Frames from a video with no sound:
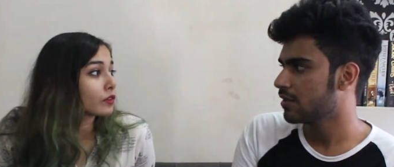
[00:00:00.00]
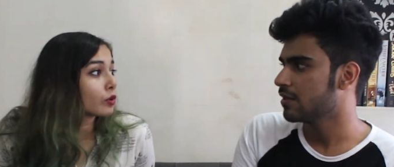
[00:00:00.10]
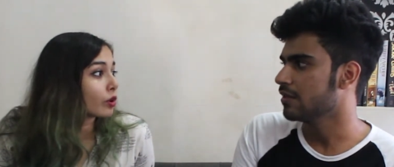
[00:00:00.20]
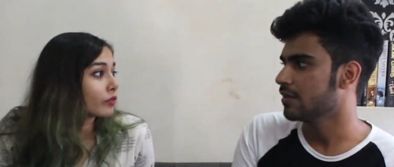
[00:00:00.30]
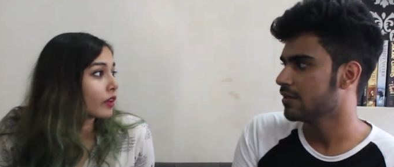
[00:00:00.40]
Speaker 1: a
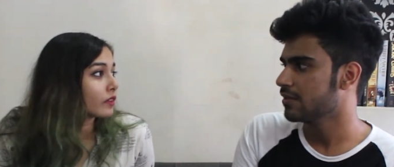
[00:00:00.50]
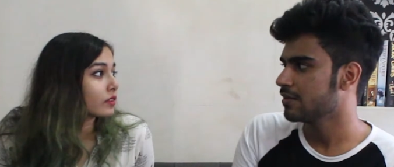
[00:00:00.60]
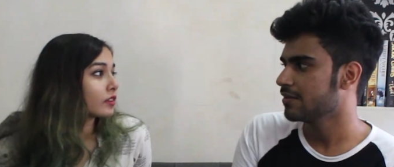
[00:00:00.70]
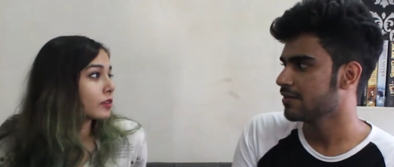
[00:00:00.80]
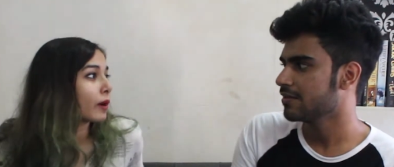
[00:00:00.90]
lot of other
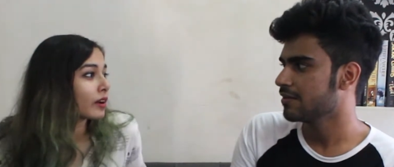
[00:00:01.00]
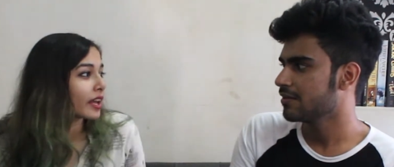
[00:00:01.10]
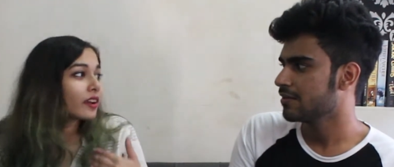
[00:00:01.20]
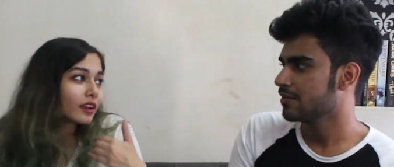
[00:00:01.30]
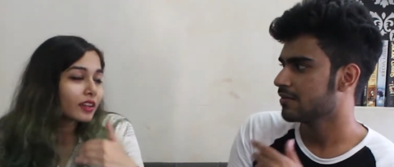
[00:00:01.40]
things about
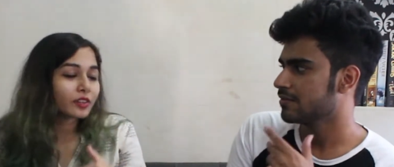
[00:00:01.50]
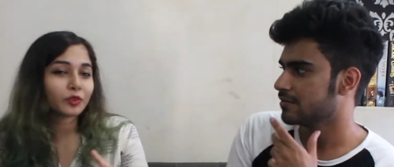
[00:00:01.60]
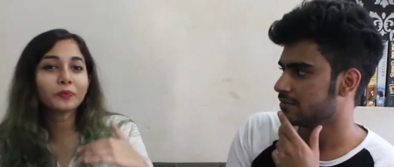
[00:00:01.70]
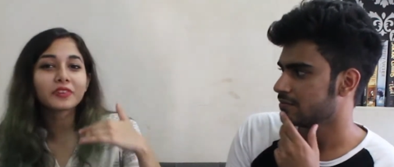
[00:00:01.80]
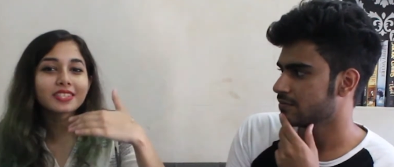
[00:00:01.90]

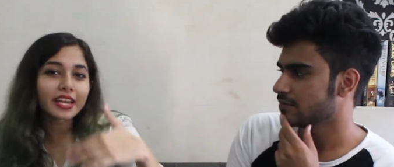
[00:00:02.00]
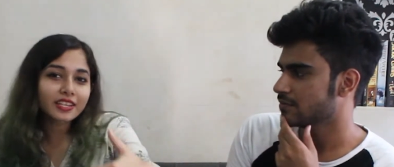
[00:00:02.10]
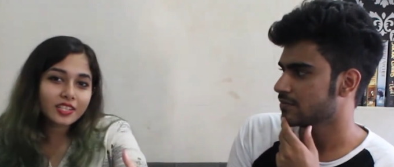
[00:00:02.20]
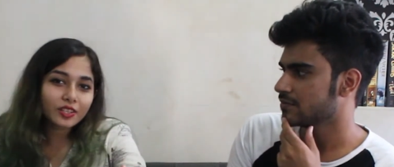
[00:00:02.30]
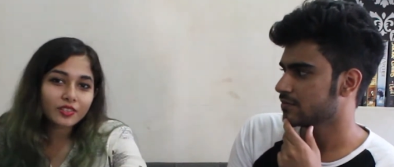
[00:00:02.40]

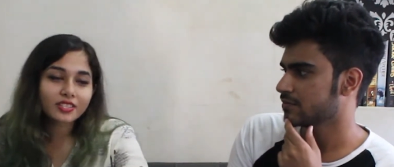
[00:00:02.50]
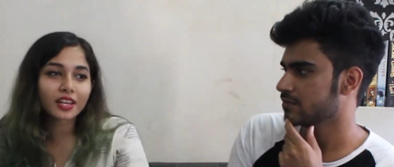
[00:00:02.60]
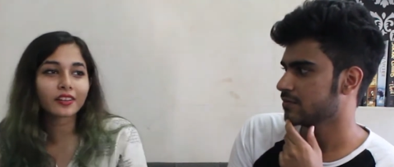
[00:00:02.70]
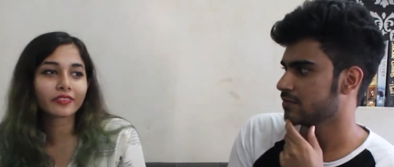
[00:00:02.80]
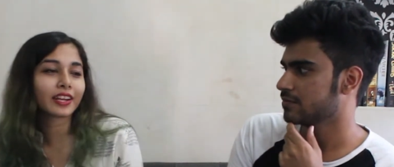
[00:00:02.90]
presenting
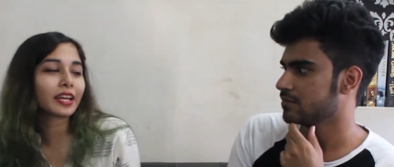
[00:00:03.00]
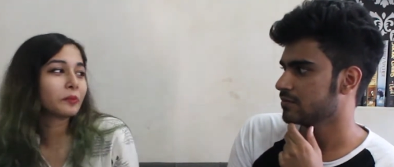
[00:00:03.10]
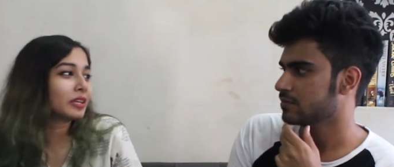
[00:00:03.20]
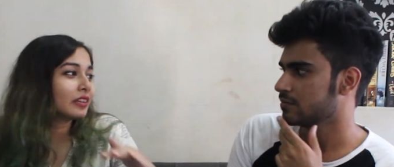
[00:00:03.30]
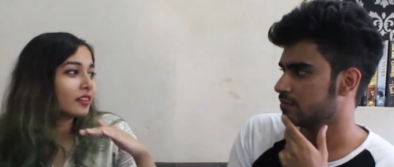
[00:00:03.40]
yourself
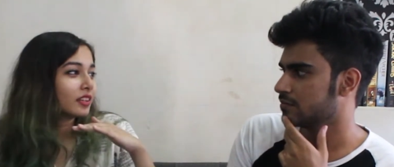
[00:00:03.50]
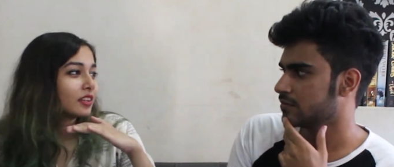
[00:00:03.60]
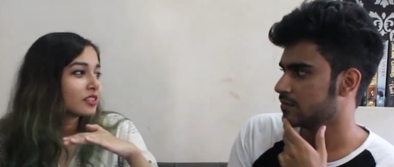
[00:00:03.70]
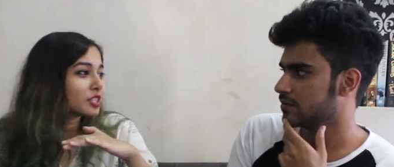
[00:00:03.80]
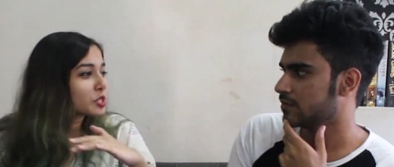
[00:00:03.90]
and
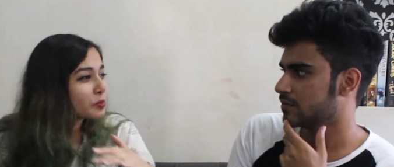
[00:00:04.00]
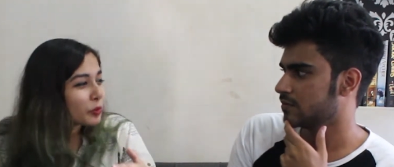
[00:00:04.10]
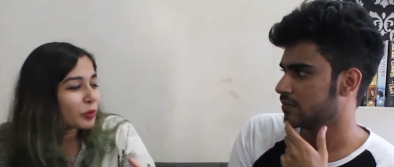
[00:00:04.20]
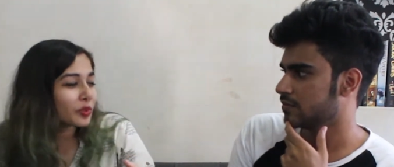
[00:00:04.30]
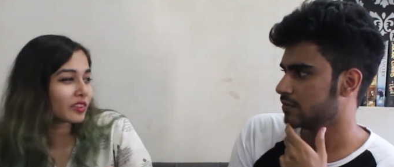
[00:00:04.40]
being
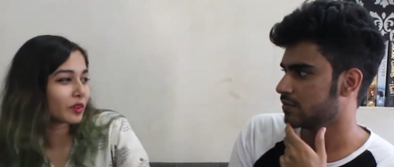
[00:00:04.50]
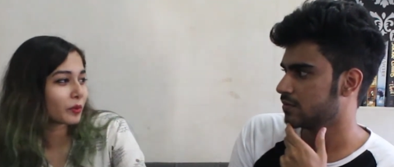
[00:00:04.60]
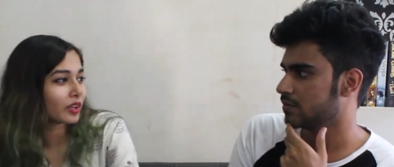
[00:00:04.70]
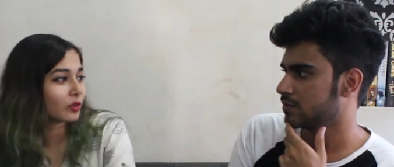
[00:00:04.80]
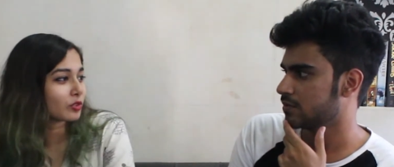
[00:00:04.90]
smooth in the
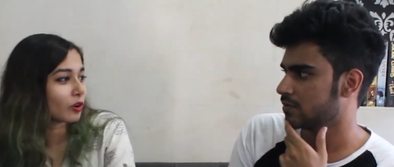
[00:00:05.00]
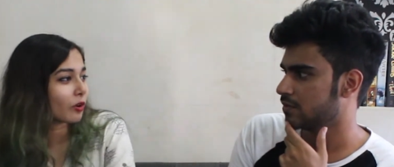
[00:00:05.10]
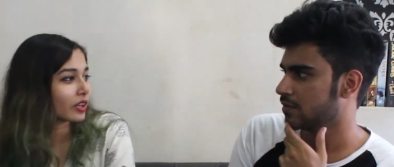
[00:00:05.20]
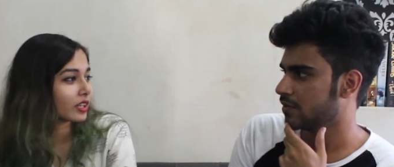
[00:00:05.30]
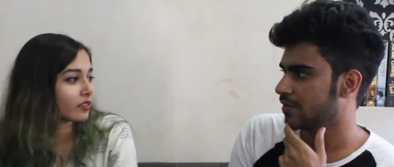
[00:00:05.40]
way you
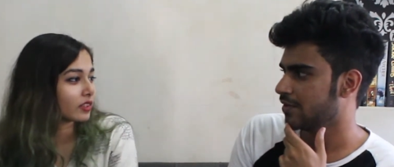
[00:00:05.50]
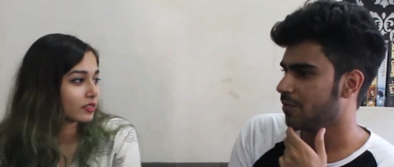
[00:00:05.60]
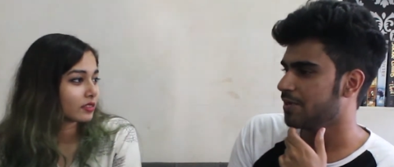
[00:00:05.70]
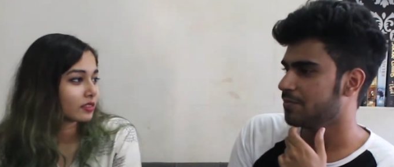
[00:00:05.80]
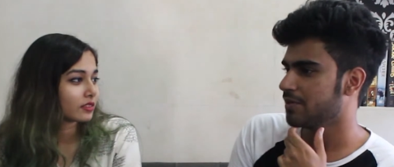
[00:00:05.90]
talk and
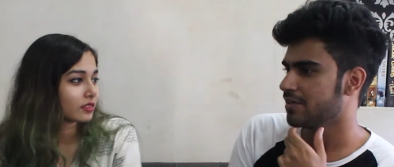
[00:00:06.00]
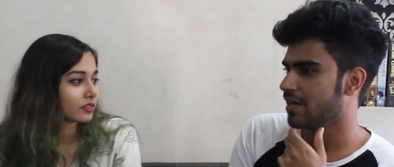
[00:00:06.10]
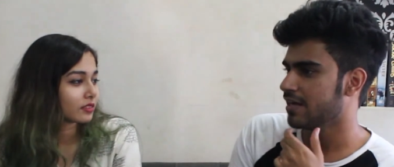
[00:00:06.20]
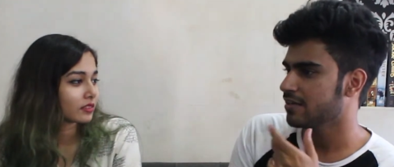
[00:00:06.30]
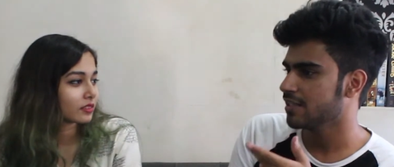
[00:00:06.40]
everything.
Speaker 2: But
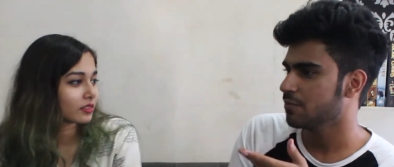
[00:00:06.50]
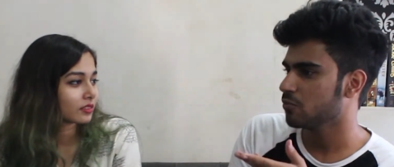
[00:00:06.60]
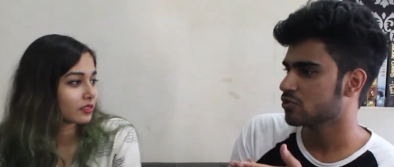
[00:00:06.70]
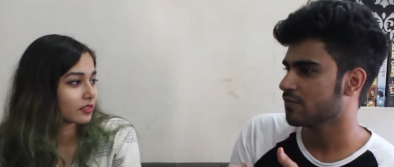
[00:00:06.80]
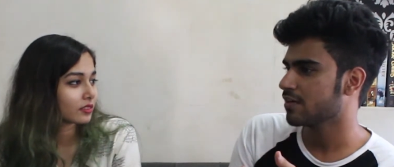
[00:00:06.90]
I heard that
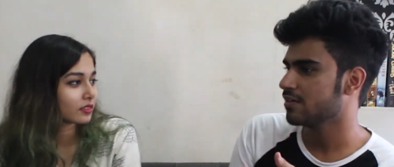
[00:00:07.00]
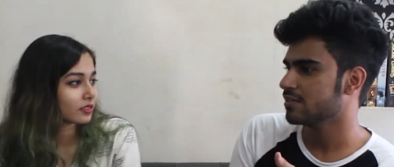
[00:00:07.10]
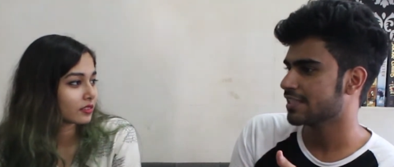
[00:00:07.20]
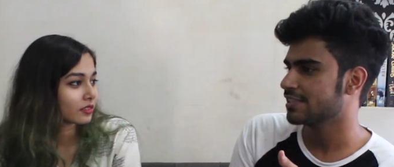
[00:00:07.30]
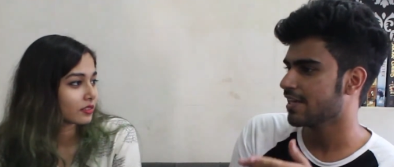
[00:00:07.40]
most of the
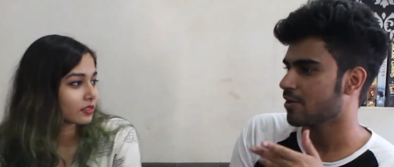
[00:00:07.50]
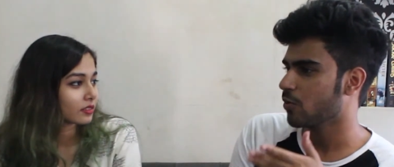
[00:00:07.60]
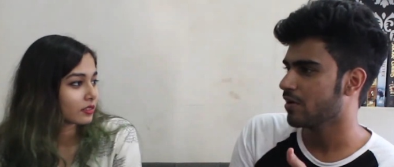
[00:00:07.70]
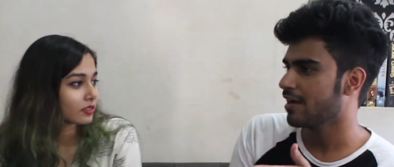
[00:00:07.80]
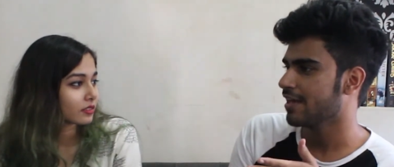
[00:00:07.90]
girls actually
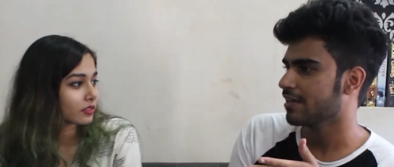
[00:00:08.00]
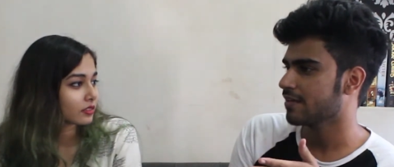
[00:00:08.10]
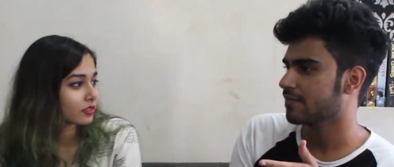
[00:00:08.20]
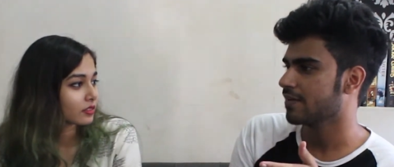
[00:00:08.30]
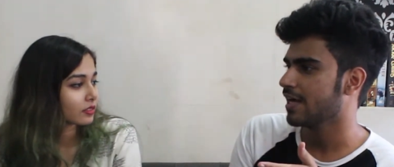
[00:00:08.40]
don't like
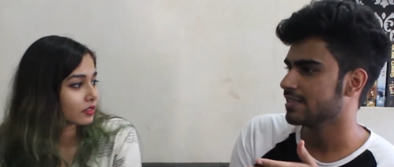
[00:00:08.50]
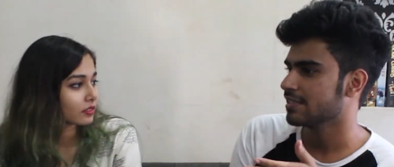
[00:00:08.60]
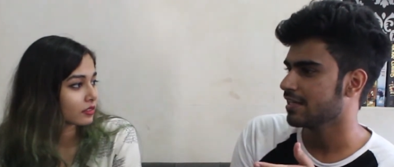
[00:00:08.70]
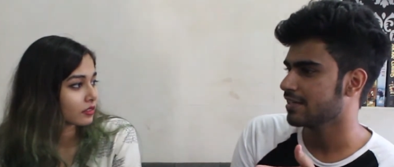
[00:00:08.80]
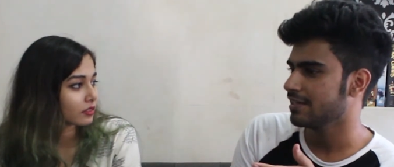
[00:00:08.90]
if guys
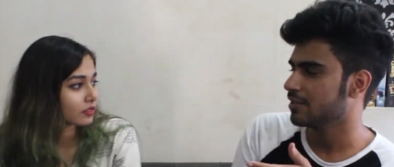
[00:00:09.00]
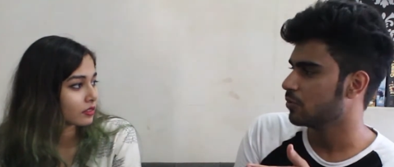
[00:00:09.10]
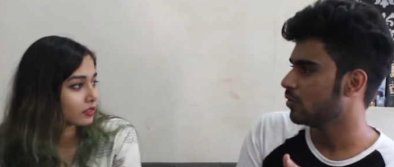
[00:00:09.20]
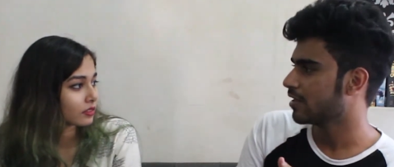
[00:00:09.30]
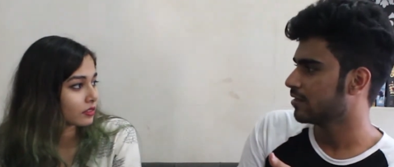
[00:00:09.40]
are really
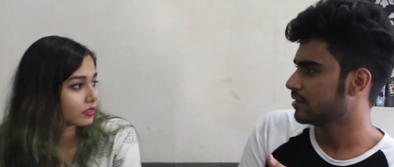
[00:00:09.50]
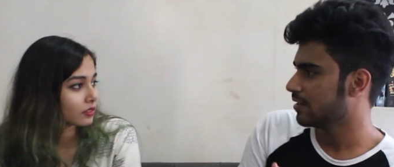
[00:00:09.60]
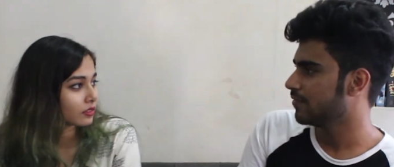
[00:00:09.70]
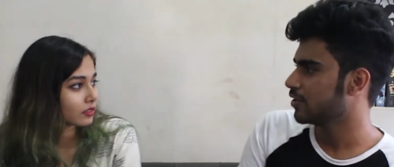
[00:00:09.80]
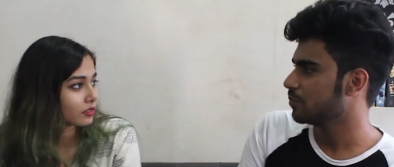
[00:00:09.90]
cool around
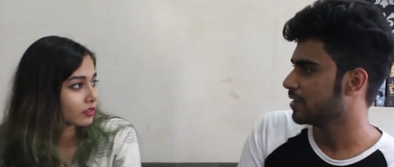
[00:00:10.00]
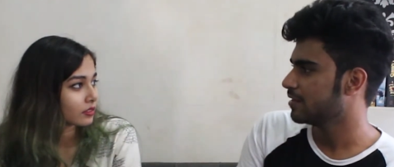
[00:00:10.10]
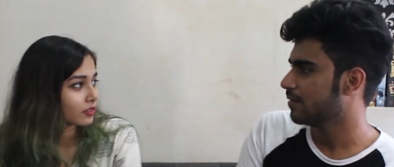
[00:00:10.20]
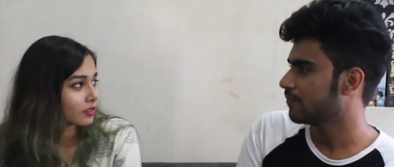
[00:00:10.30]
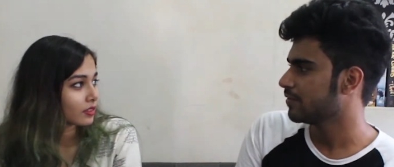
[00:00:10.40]
them when you
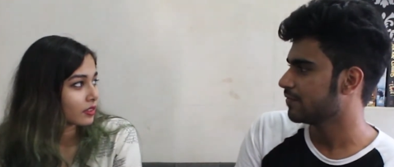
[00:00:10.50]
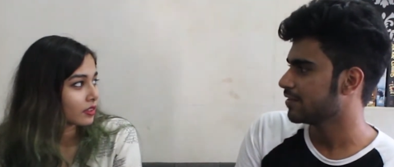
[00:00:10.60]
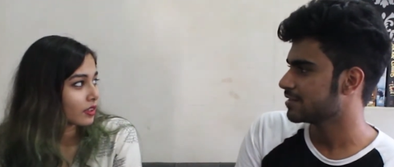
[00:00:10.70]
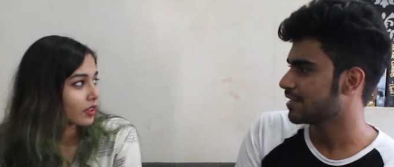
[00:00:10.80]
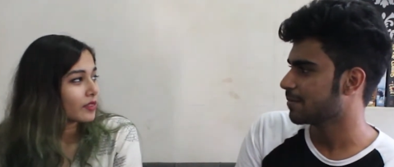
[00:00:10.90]
meet them for the
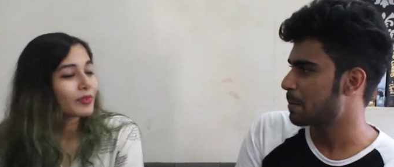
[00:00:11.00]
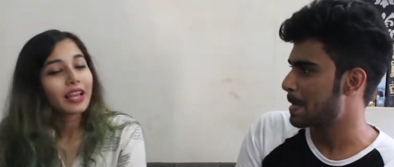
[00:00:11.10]
first time.